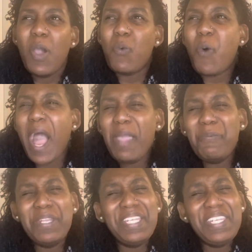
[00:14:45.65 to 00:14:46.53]
Why
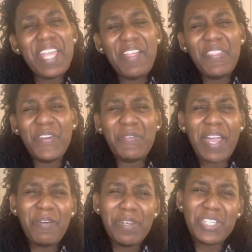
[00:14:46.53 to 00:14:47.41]
would
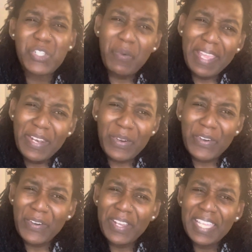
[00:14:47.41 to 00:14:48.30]
a
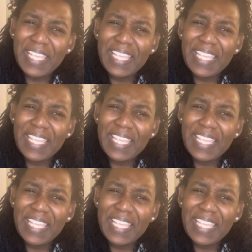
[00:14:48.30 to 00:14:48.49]
traitor